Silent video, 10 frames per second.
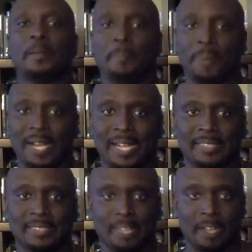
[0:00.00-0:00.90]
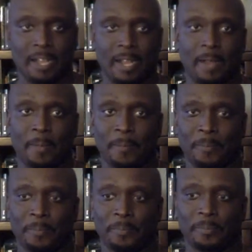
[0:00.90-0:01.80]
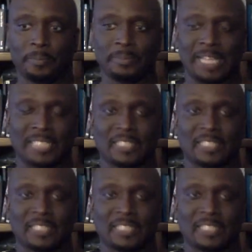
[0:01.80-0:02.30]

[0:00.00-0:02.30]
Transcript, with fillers: But um, that's